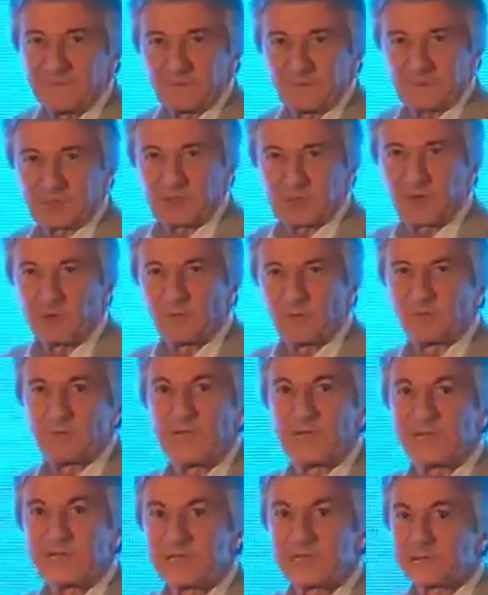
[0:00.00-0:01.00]
or so
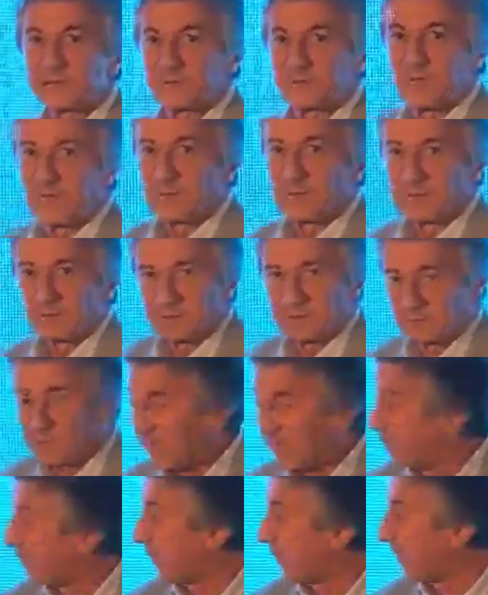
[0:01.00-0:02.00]
million
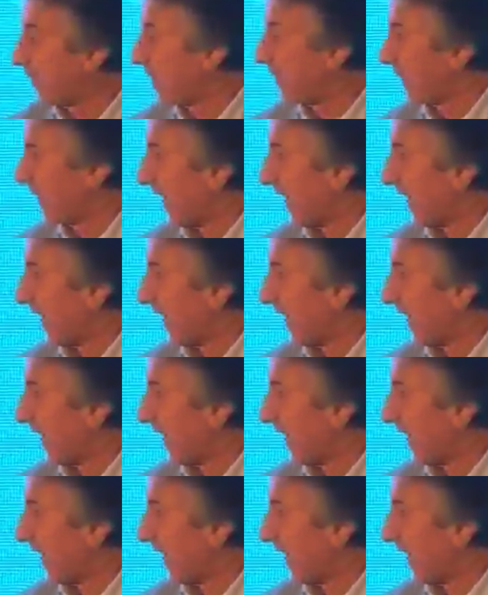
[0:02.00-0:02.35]
people